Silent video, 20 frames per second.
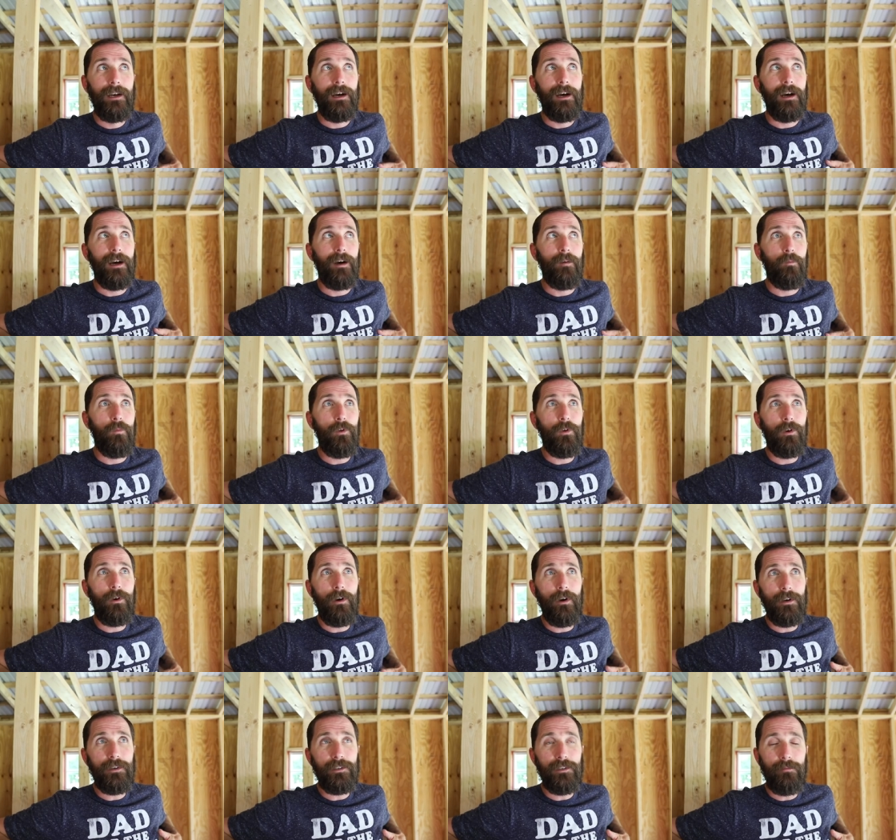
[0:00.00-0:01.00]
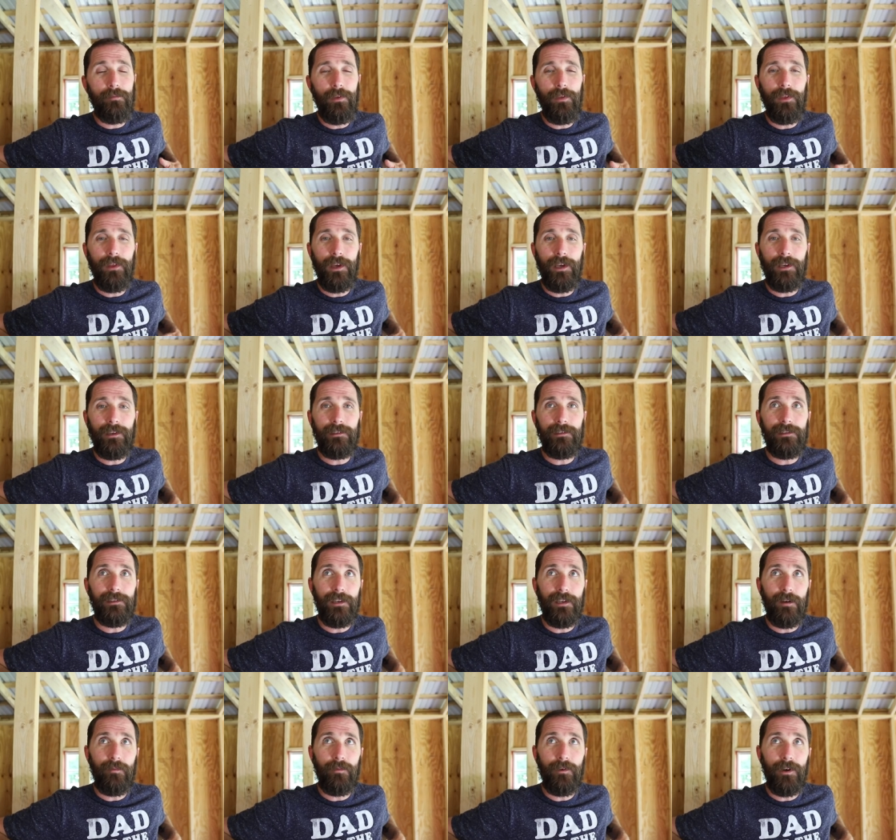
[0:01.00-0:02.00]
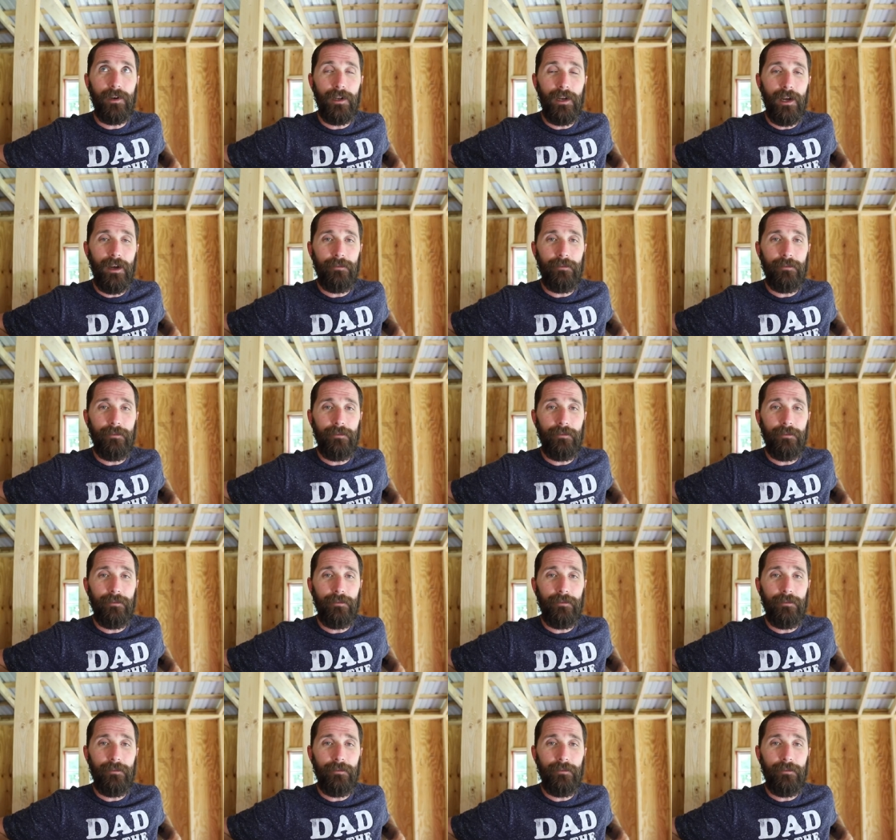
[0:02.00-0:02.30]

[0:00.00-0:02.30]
Um, there are some things that I'm gonna